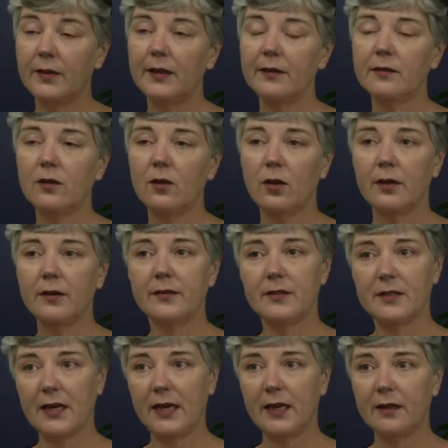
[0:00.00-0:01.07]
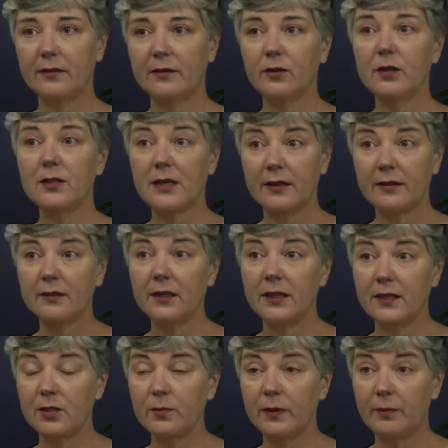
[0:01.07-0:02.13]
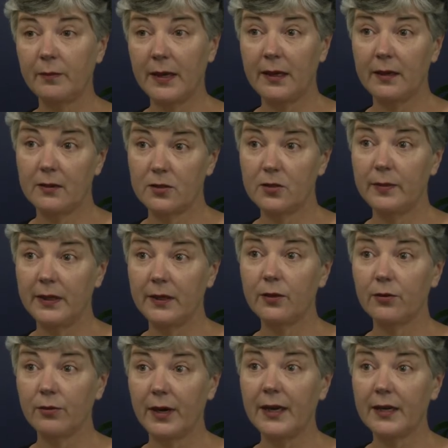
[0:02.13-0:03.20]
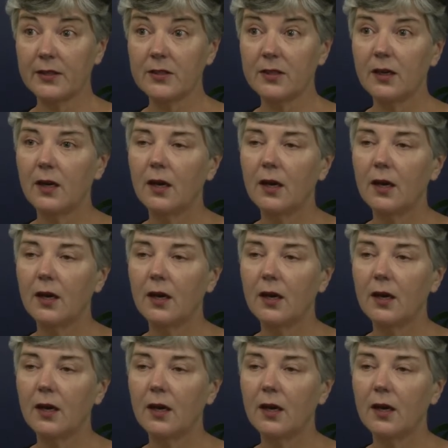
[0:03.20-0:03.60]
There's a lot at stake, so it does need to be made to be correct.